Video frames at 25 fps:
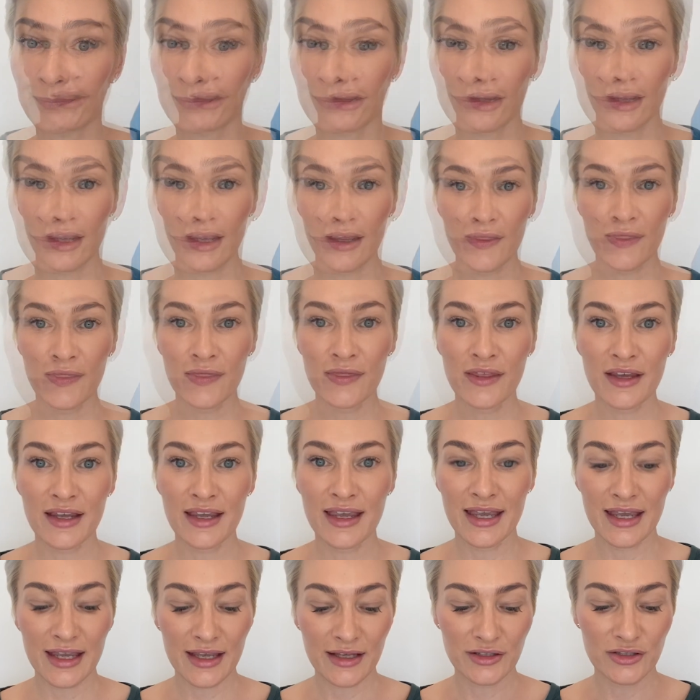In the
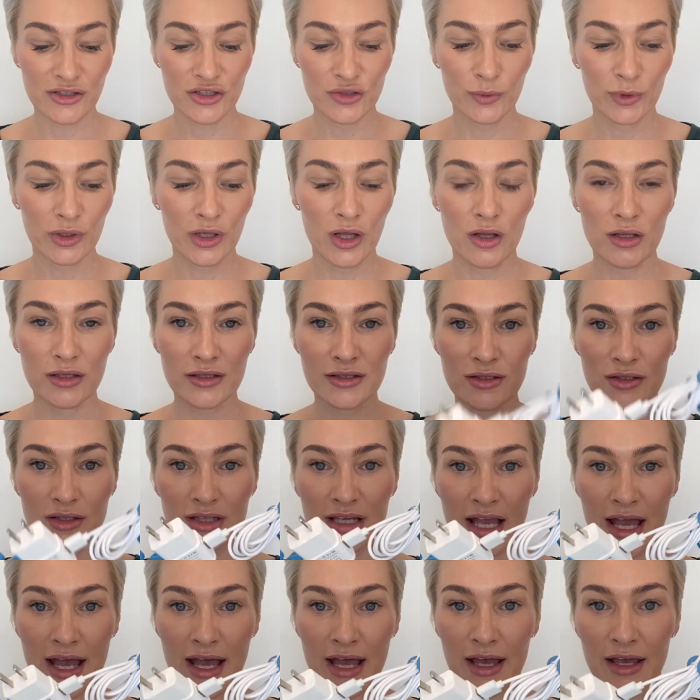kit, you will also
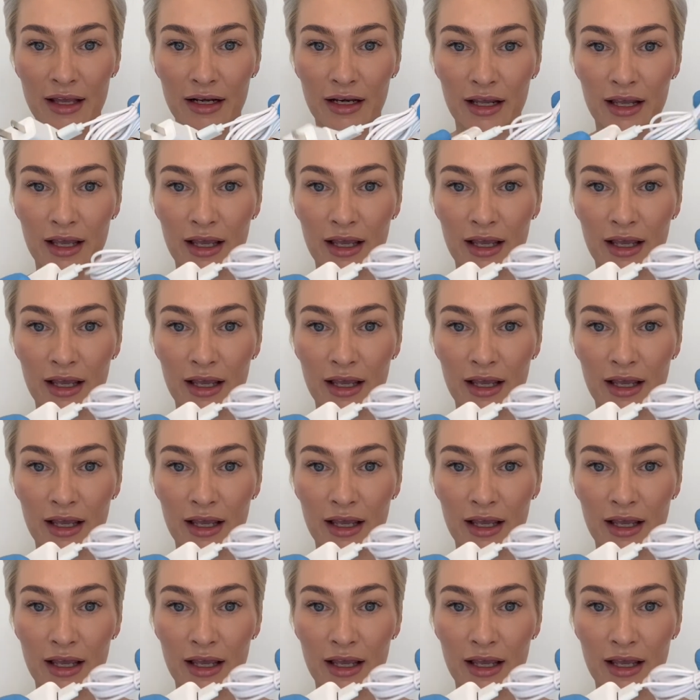get